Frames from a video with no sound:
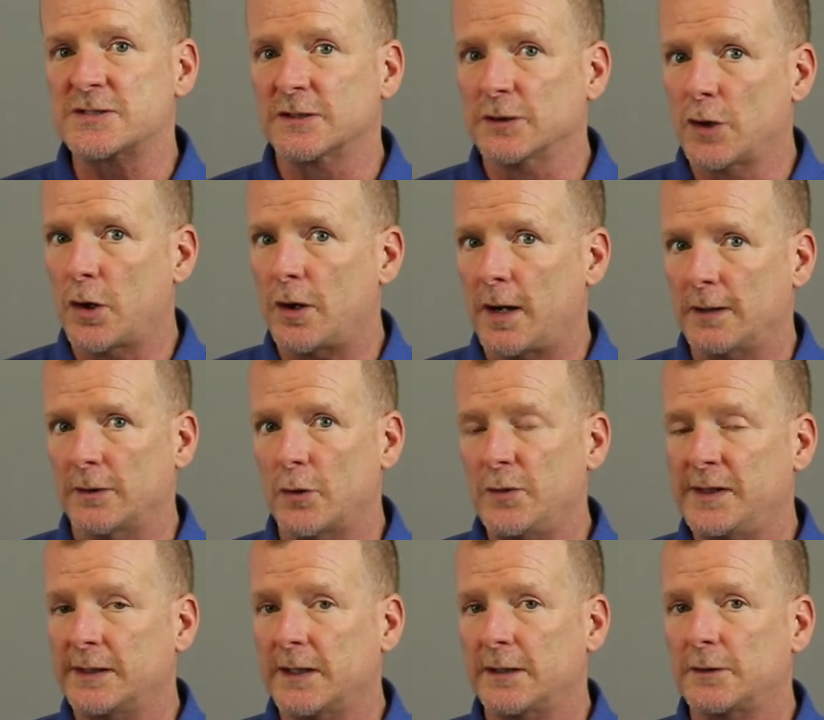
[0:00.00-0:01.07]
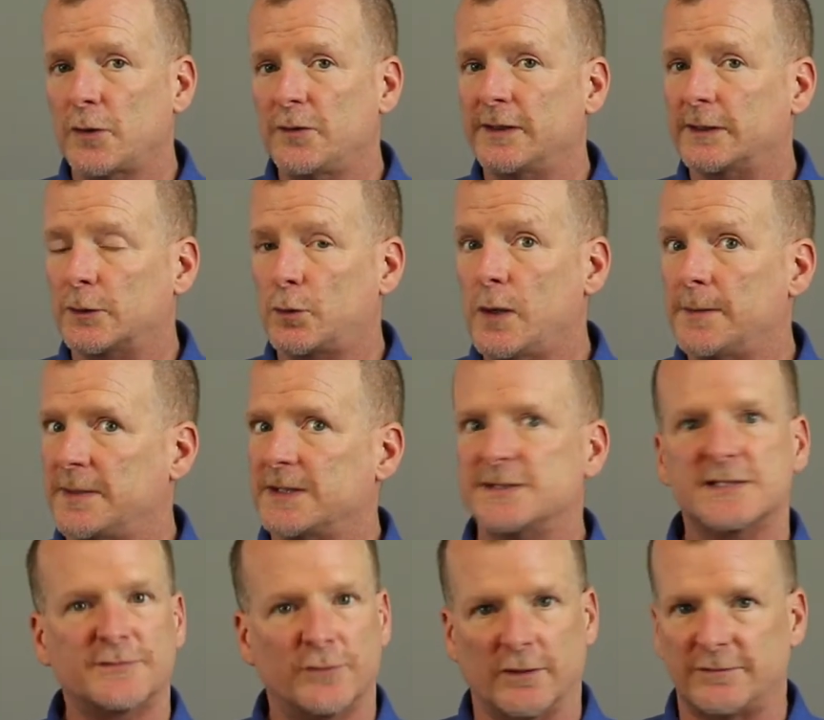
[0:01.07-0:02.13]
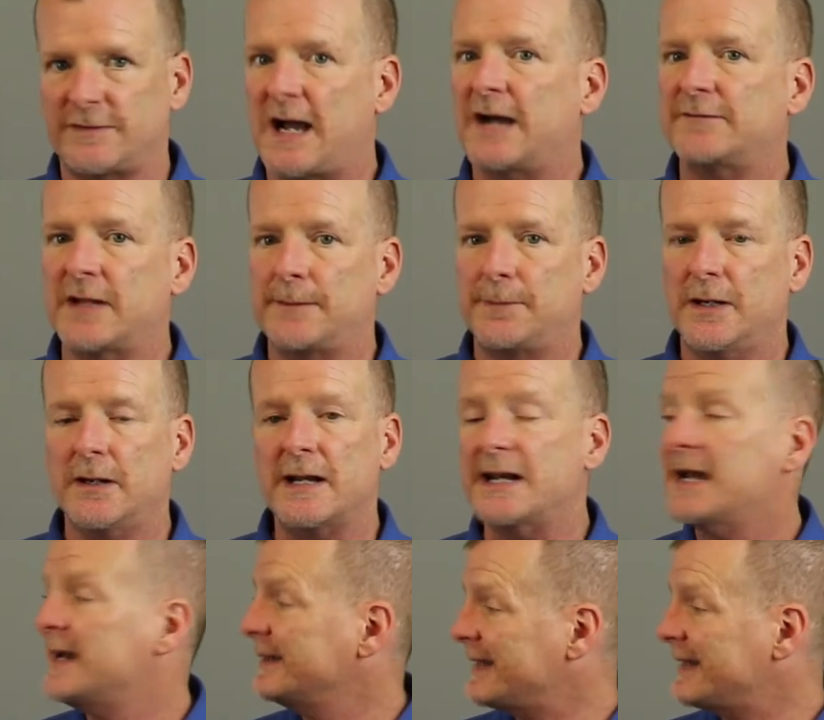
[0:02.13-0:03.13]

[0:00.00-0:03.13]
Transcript: loading and unloading equipment just for a 5-day period,